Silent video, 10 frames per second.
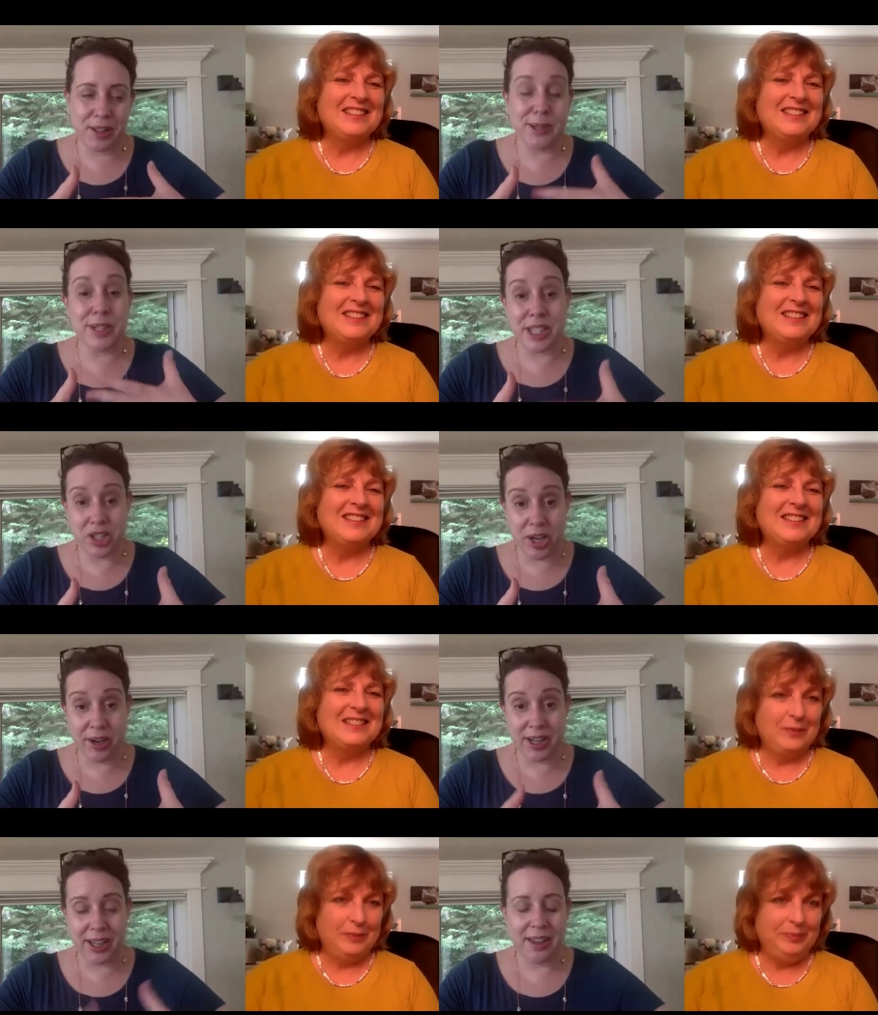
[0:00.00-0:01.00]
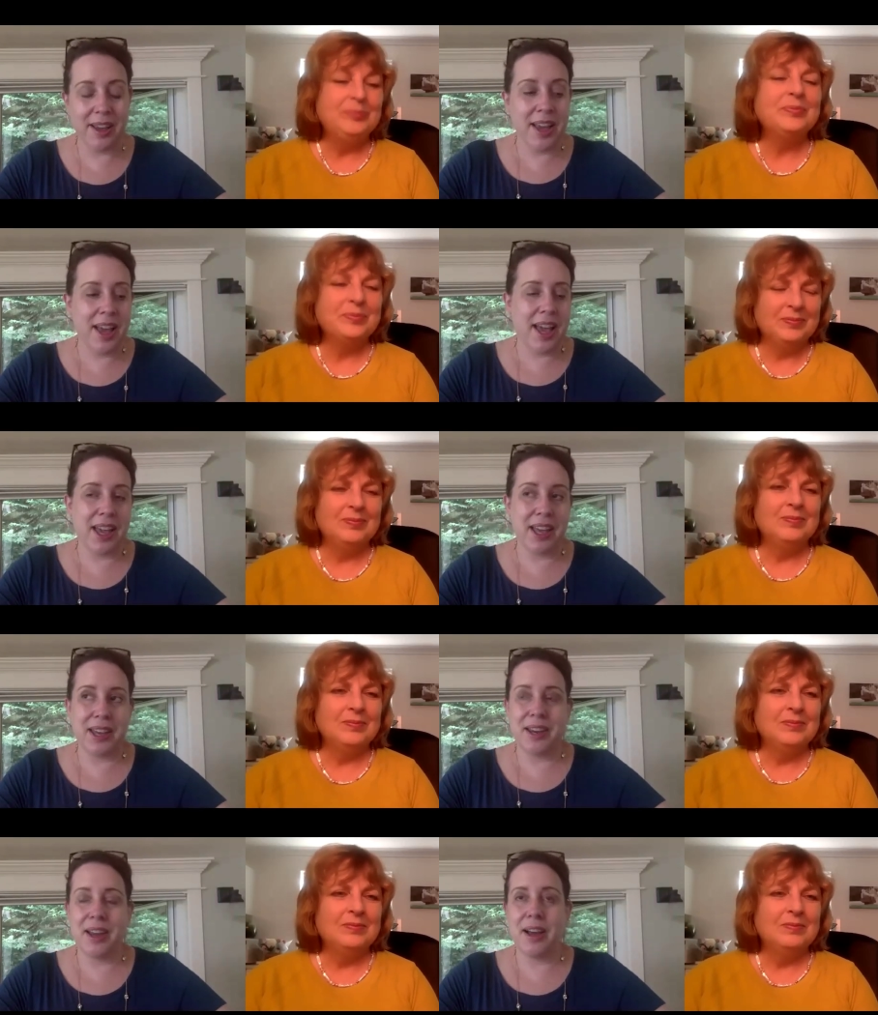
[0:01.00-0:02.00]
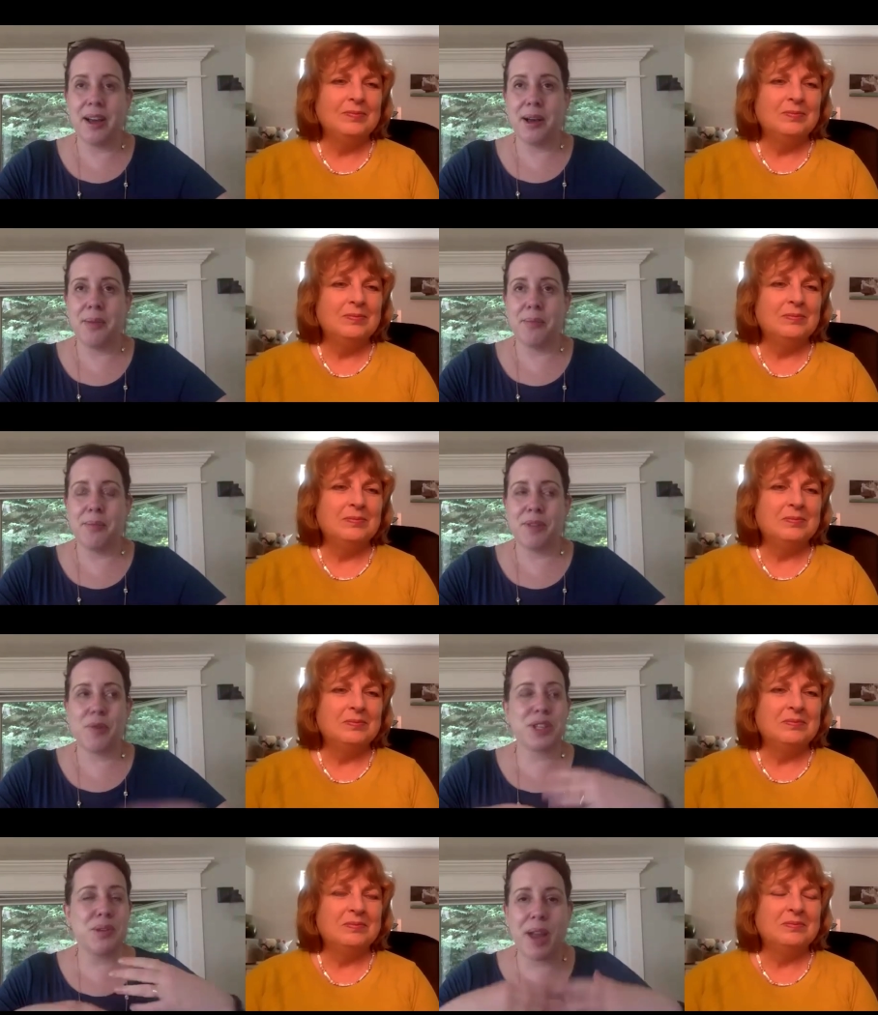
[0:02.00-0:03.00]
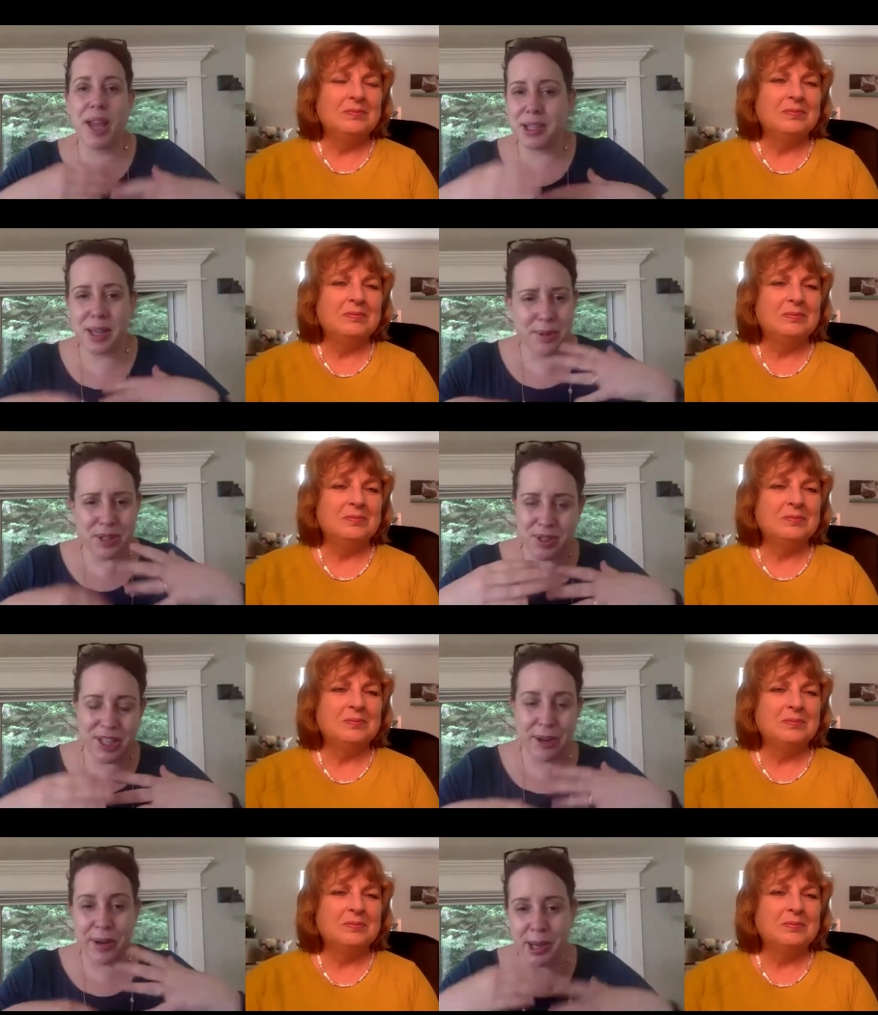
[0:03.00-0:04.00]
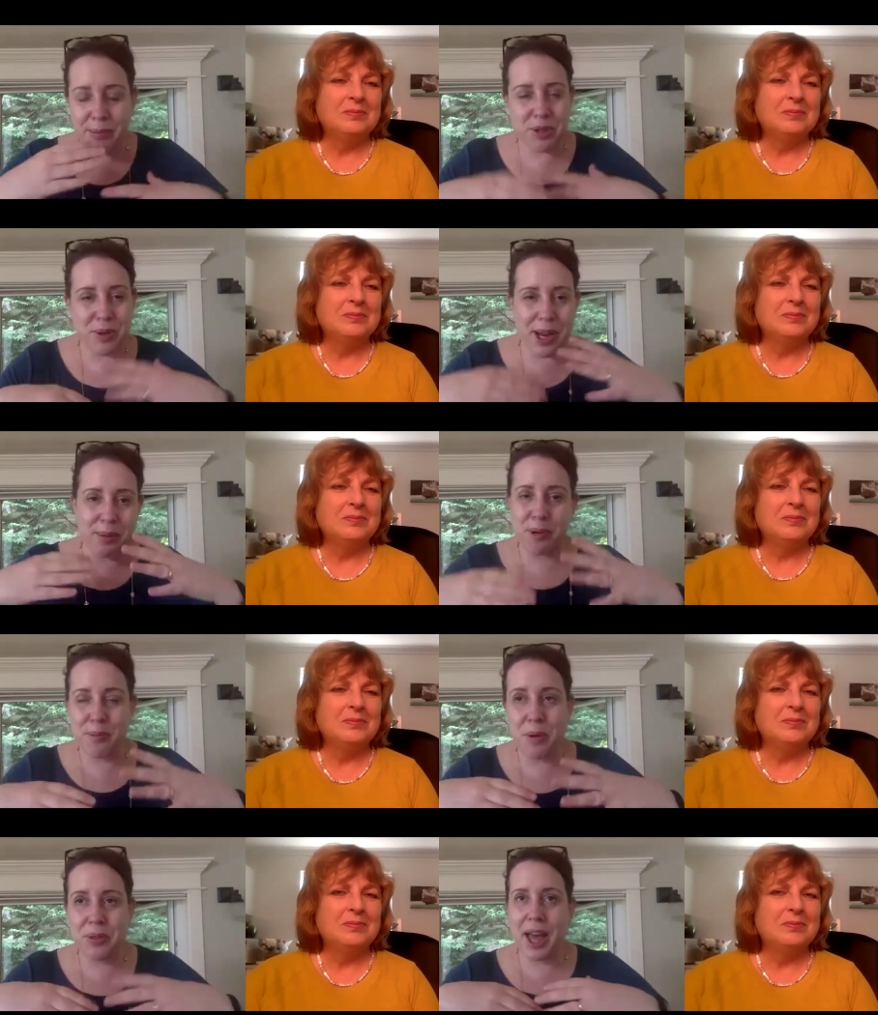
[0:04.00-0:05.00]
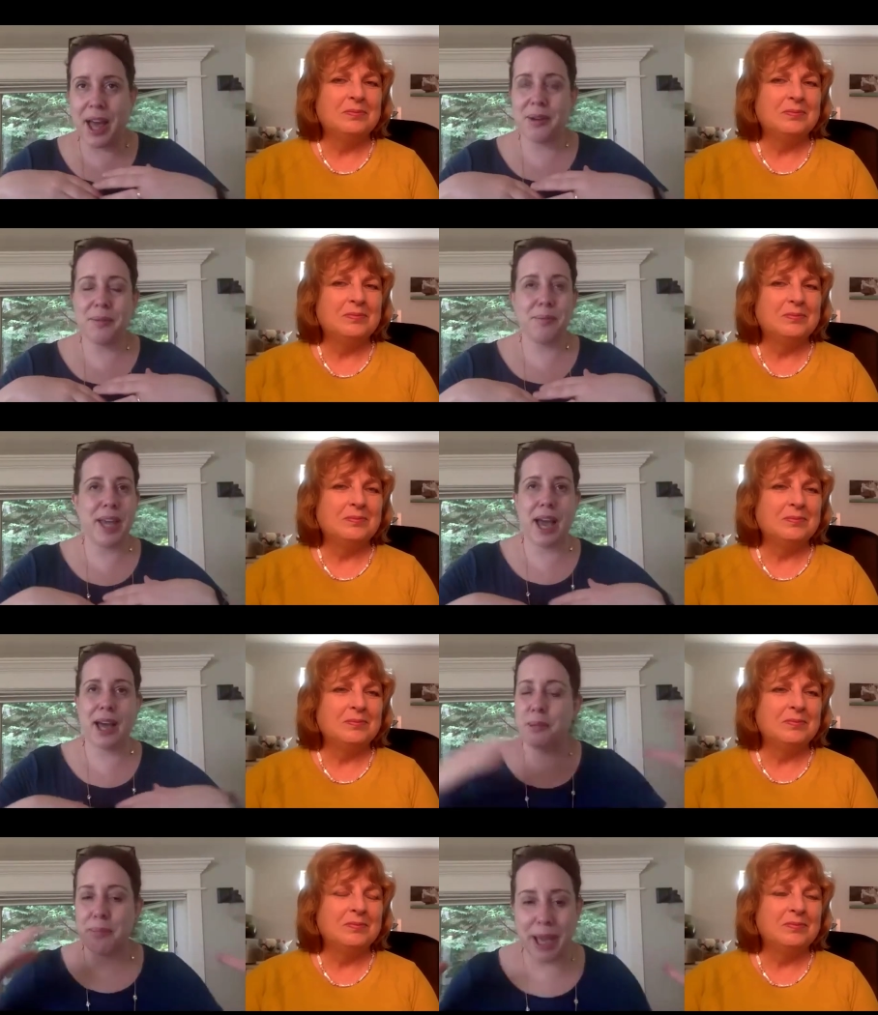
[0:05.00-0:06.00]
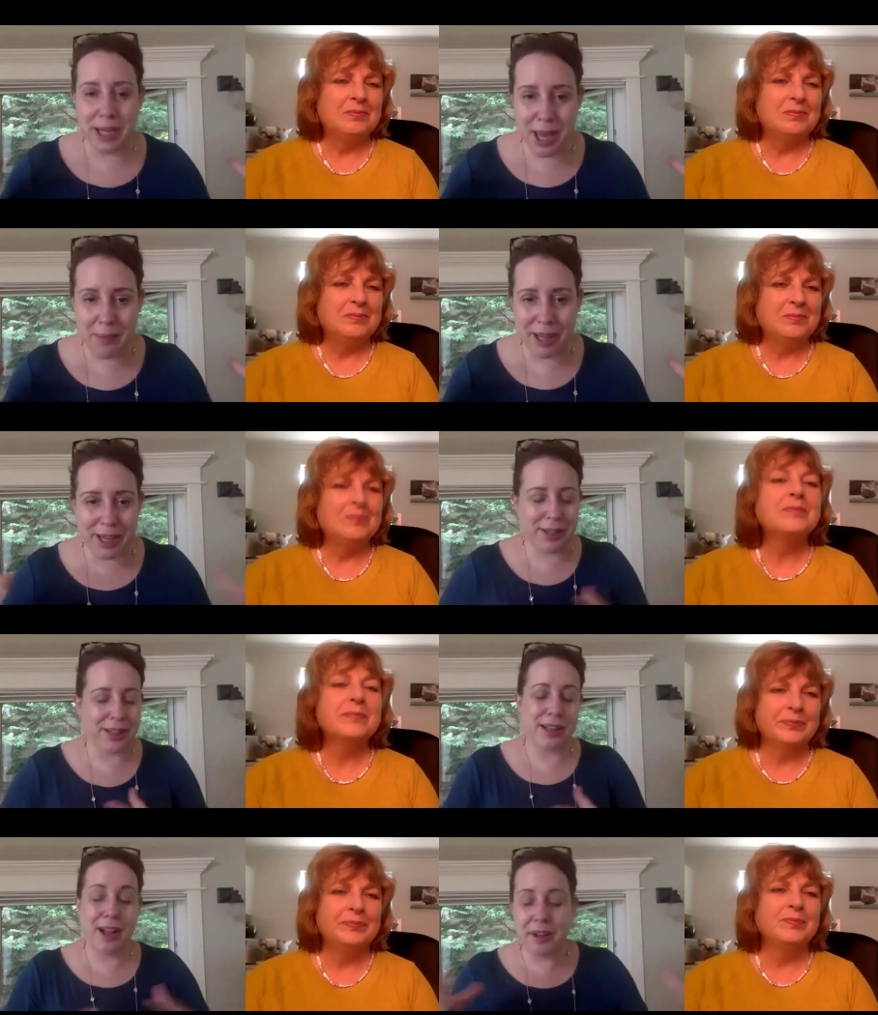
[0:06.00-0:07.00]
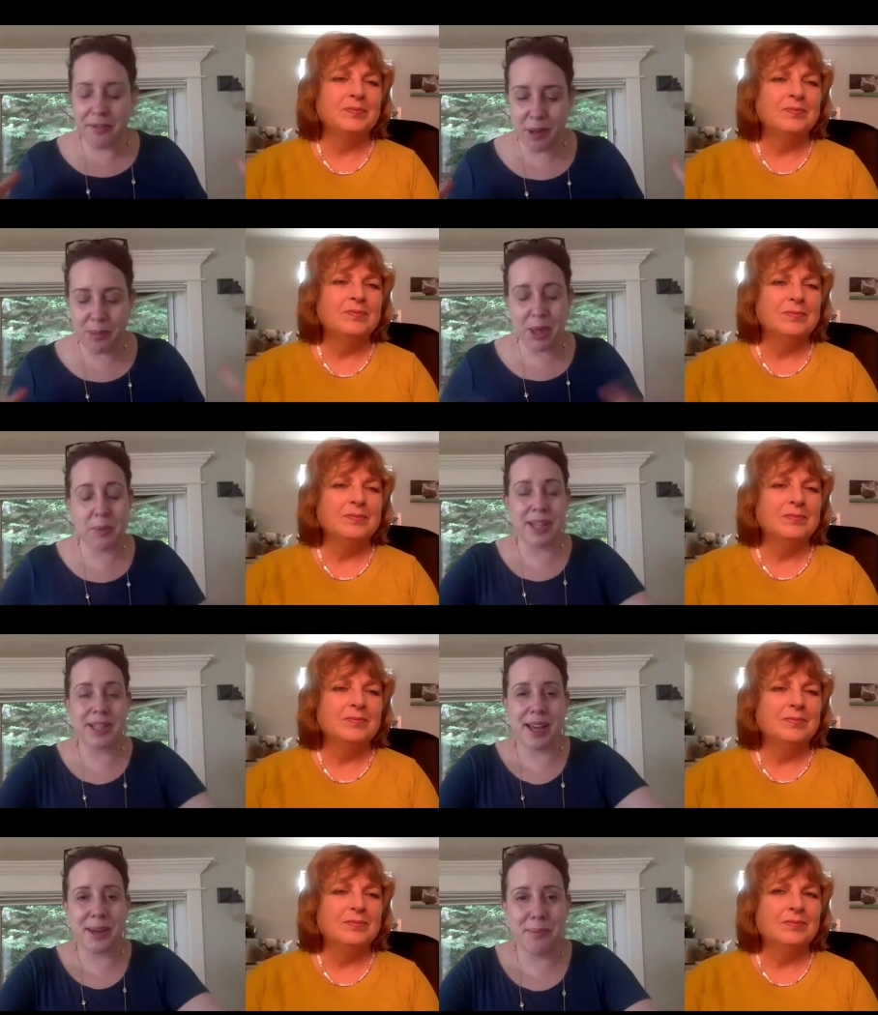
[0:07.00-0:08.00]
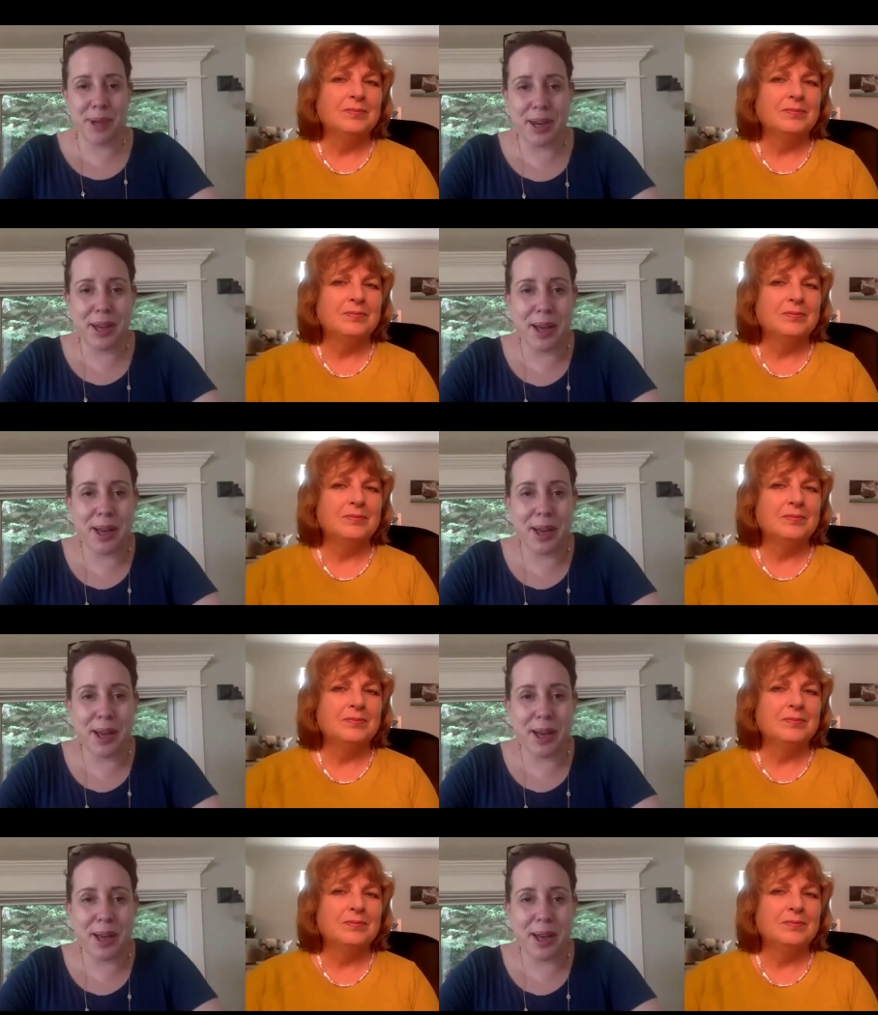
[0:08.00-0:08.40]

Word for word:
Speaker 1: literacy charity. And unfortunately, right as I was gearing up to try to promote that, we had the pandemic and it kind of fell by the wayside. But